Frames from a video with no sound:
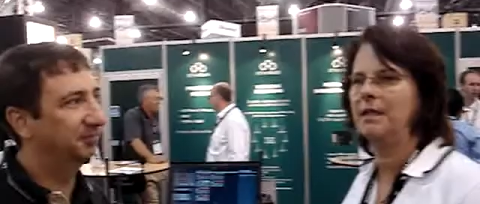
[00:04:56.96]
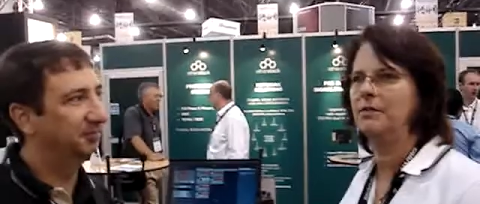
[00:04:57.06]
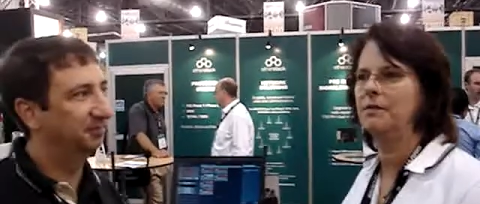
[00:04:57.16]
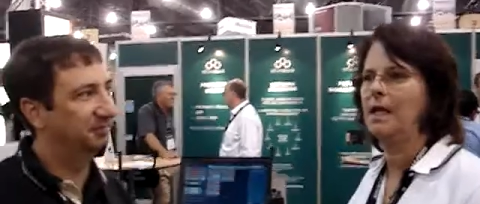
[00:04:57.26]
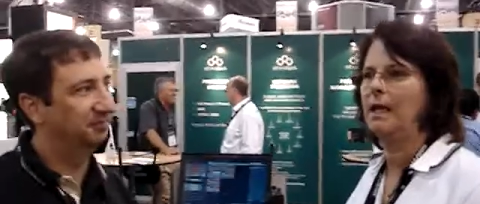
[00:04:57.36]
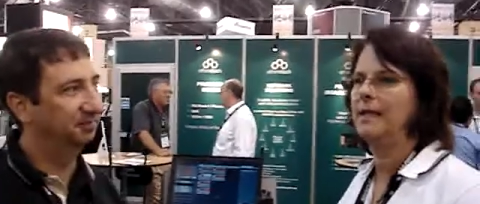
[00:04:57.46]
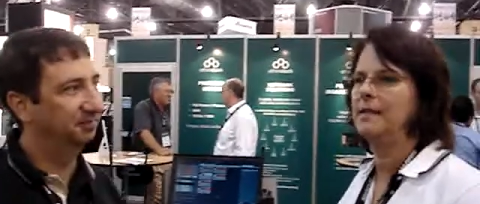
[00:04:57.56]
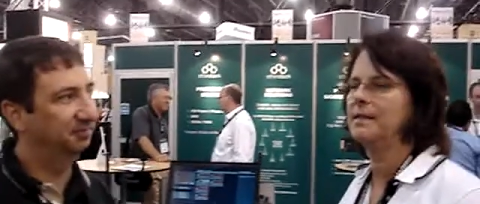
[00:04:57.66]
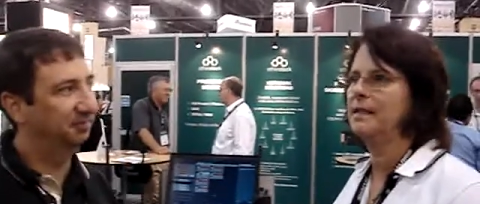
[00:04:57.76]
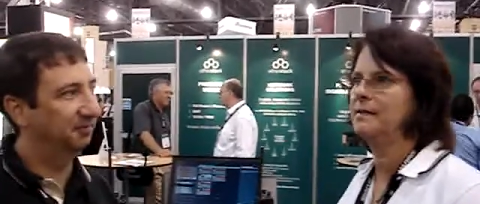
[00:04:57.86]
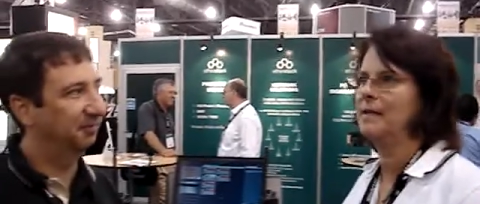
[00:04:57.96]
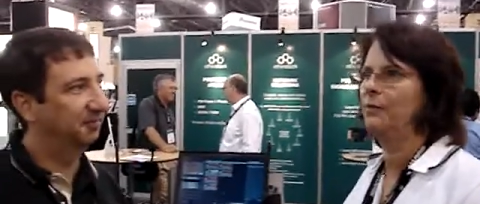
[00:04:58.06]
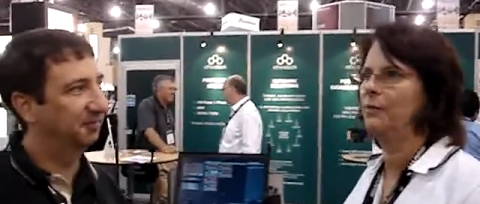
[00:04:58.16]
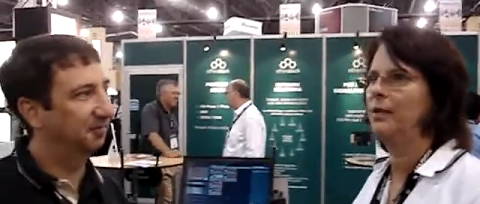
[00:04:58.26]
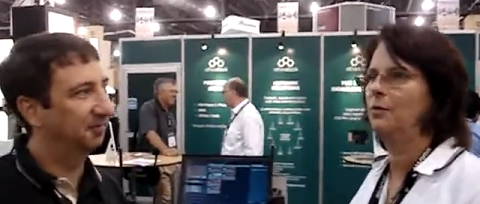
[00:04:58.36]
Speaker 1: in incidents that,
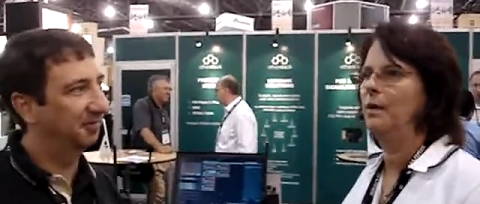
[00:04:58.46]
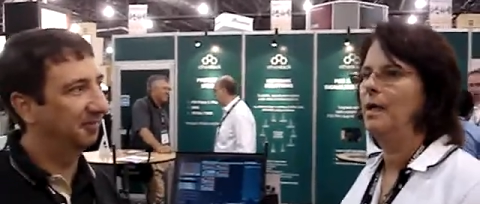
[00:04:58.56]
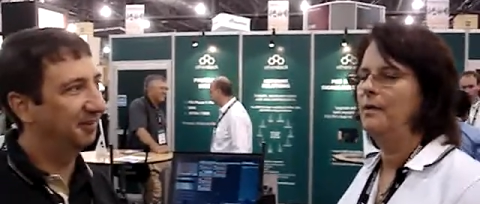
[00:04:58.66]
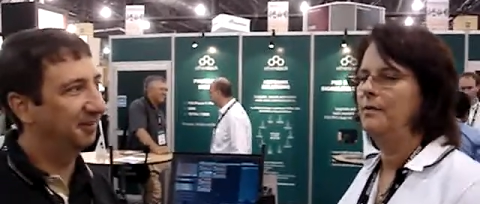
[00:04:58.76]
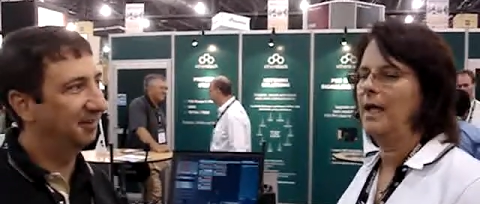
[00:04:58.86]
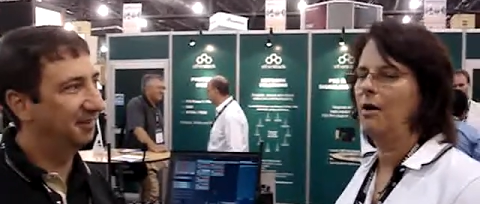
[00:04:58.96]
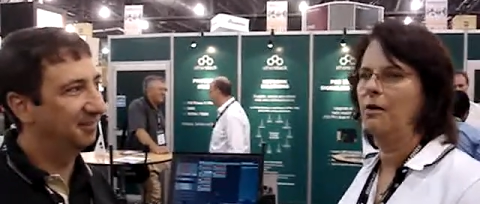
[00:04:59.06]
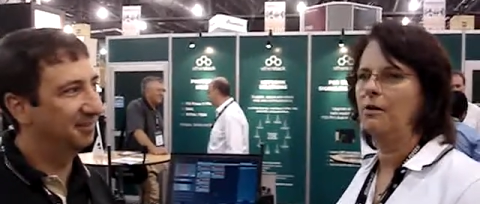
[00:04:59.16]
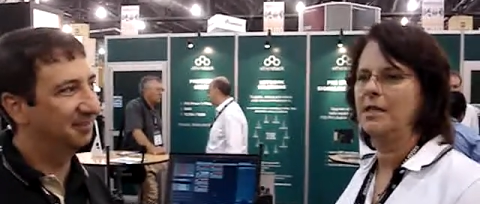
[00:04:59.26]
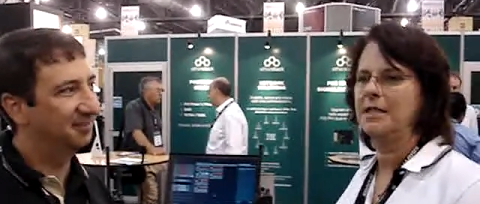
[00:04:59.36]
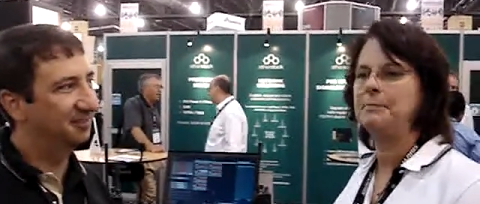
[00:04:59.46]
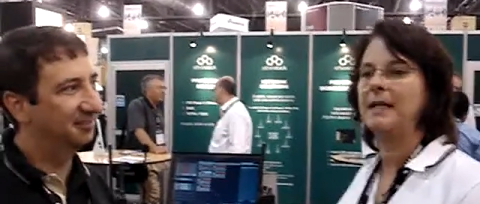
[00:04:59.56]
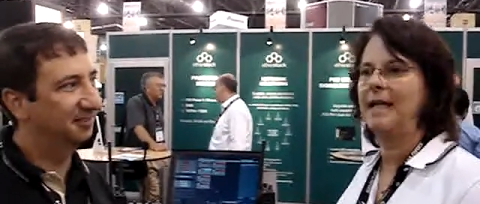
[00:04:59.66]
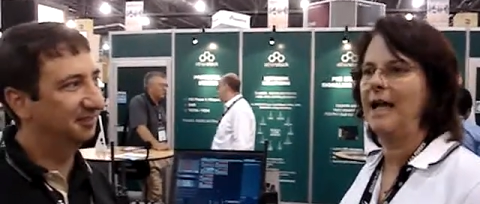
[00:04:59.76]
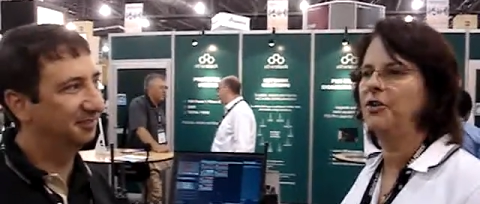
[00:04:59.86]
we, that are uh,
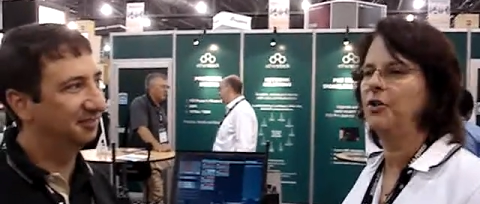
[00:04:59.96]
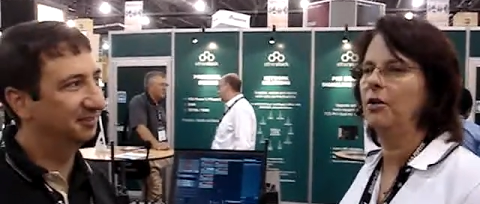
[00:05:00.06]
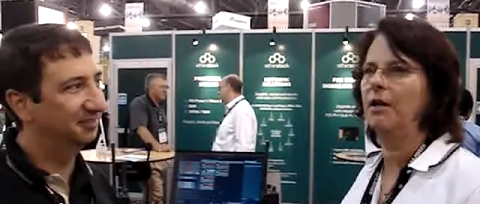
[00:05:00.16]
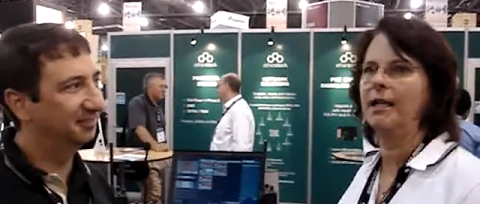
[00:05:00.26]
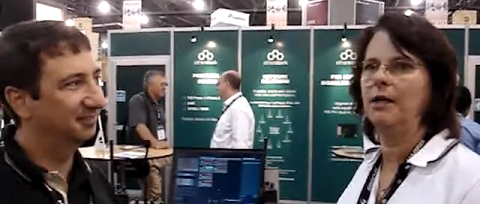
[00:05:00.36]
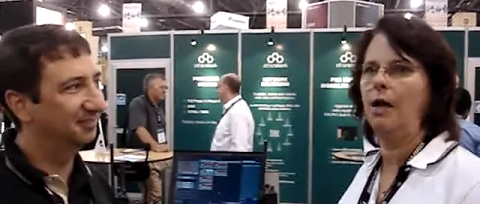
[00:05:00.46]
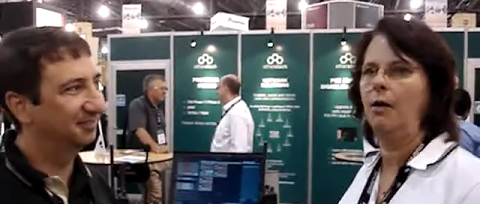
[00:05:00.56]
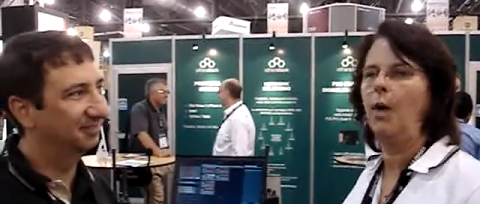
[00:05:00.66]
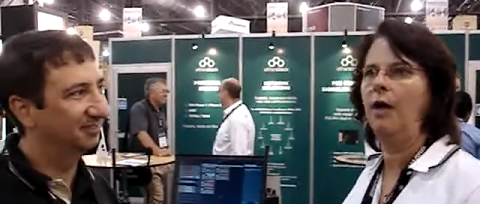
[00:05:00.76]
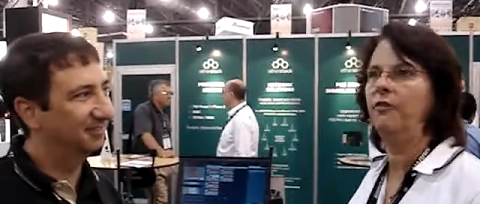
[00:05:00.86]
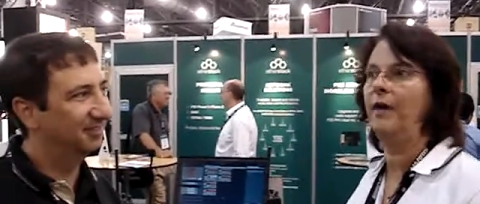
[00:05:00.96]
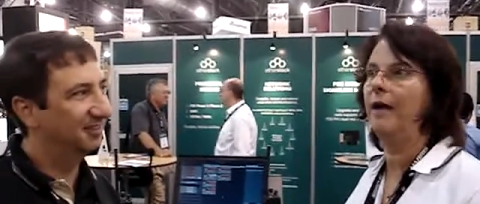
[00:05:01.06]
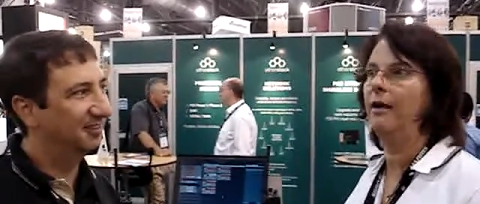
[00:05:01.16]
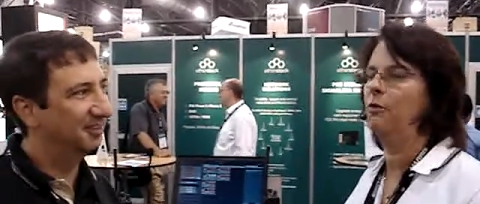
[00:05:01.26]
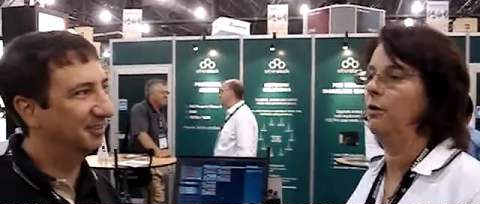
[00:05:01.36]
spectacular, like a, a,
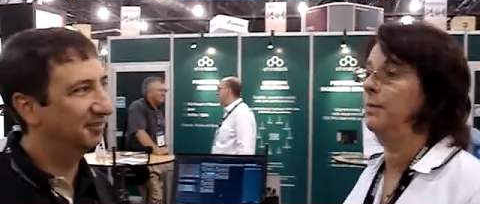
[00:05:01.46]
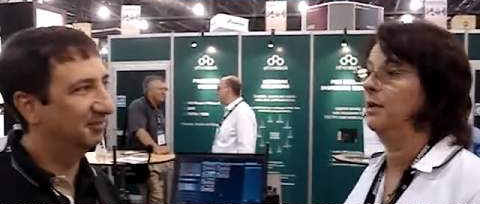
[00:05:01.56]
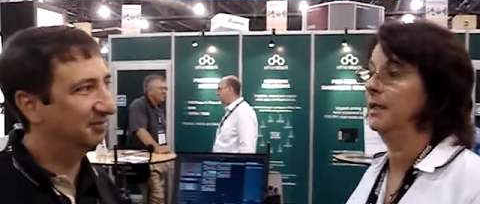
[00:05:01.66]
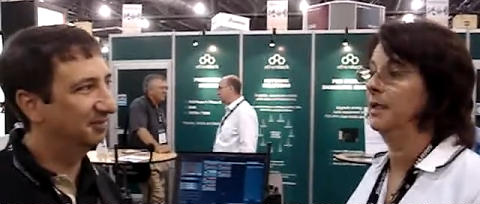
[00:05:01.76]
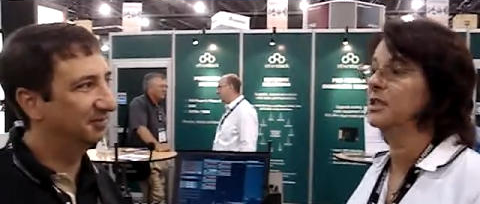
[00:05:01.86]
wildfire or a building